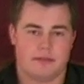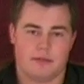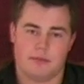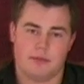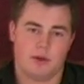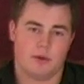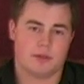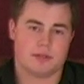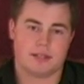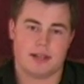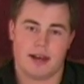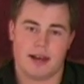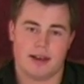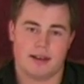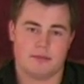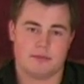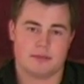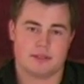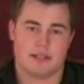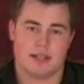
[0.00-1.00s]
from those
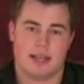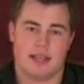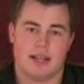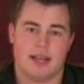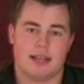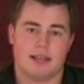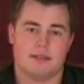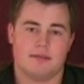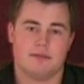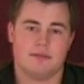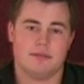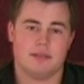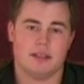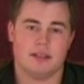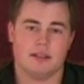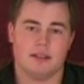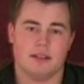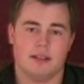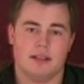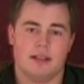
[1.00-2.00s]
times, and I could
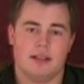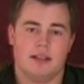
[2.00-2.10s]
feel